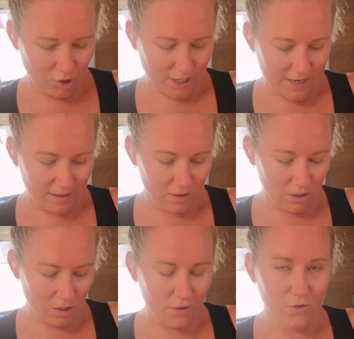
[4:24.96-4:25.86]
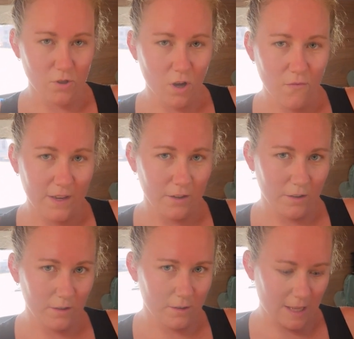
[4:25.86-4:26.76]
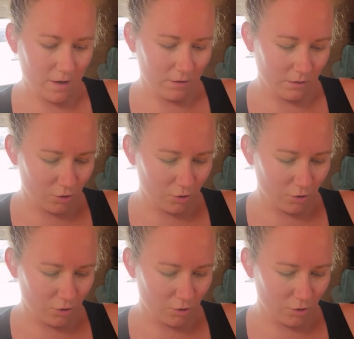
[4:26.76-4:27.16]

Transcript: apparently. It's closed off. I noticed that on the